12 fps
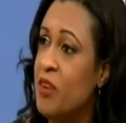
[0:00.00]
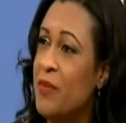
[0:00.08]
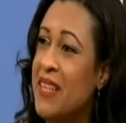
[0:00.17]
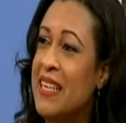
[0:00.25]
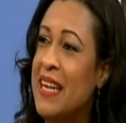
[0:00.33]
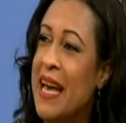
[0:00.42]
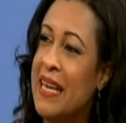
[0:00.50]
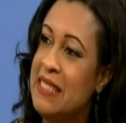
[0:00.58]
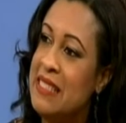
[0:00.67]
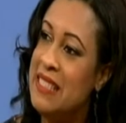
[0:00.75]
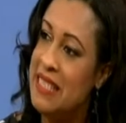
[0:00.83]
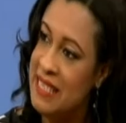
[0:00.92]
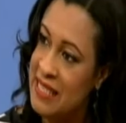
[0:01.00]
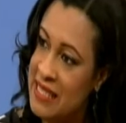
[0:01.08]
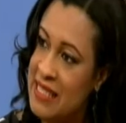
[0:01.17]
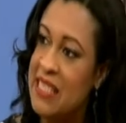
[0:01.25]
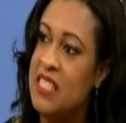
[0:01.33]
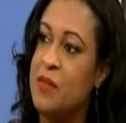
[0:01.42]
From the
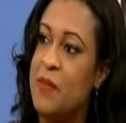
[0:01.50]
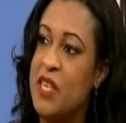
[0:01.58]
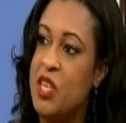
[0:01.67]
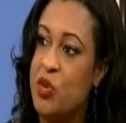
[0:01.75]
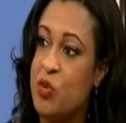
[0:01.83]
90s, it's been